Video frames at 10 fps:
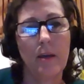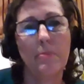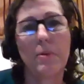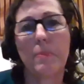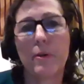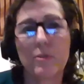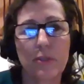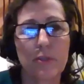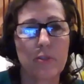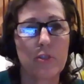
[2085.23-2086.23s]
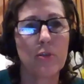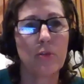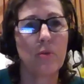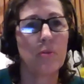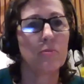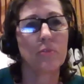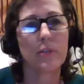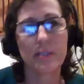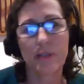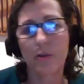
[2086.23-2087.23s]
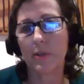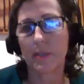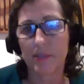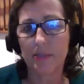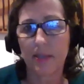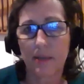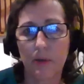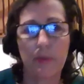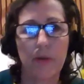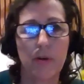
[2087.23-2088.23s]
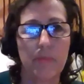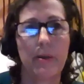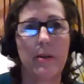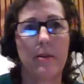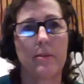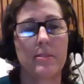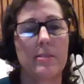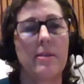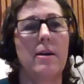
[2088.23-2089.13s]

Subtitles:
proposal to rezone existing mobile home parks.